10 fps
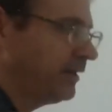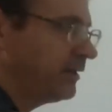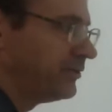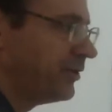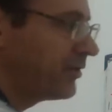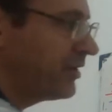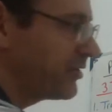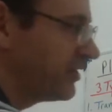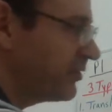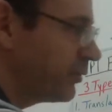Notice
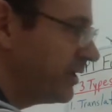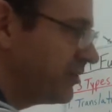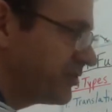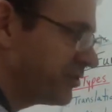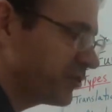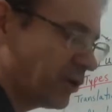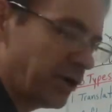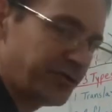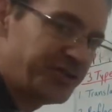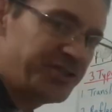this one is just
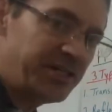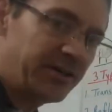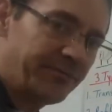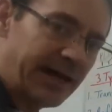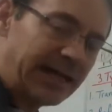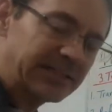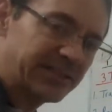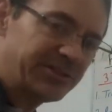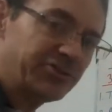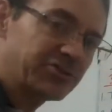called g of x,
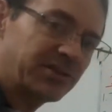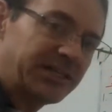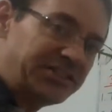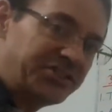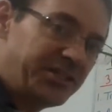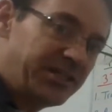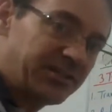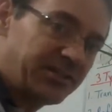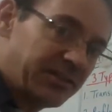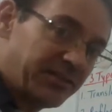and usually g
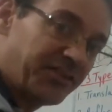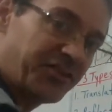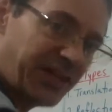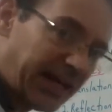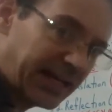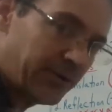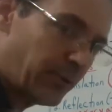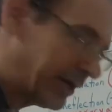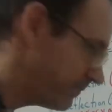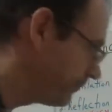is the second
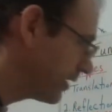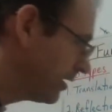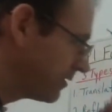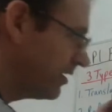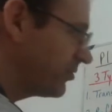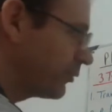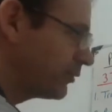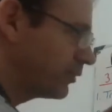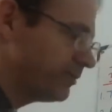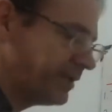one. This one
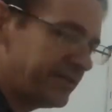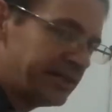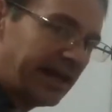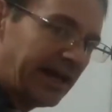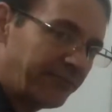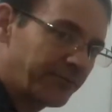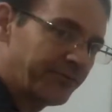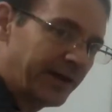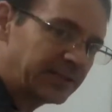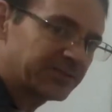would be the f of
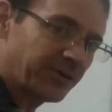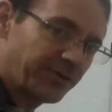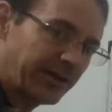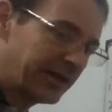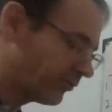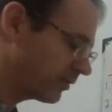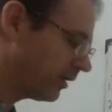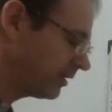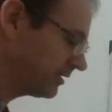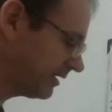x, although they don't
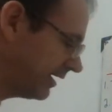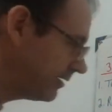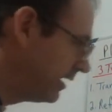call it that.